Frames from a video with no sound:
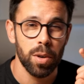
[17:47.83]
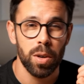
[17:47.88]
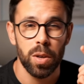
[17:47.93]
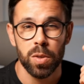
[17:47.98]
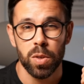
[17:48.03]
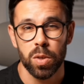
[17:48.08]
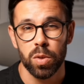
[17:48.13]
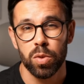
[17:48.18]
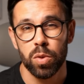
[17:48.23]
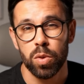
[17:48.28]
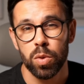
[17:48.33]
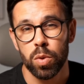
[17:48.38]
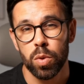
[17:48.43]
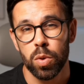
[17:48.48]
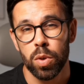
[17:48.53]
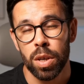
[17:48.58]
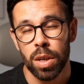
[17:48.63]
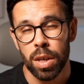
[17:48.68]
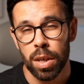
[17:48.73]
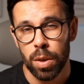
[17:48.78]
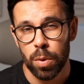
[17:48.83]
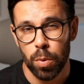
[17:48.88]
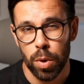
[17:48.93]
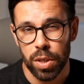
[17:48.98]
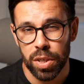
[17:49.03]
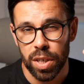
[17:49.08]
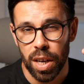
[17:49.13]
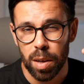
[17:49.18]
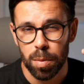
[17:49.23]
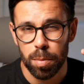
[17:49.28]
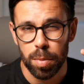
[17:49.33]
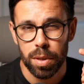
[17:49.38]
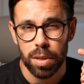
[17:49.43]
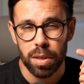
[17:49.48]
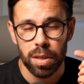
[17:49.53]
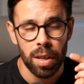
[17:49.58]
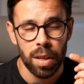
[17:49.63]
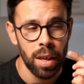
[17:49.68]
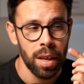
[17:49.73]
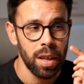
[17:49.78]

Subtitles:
also to ReSharper.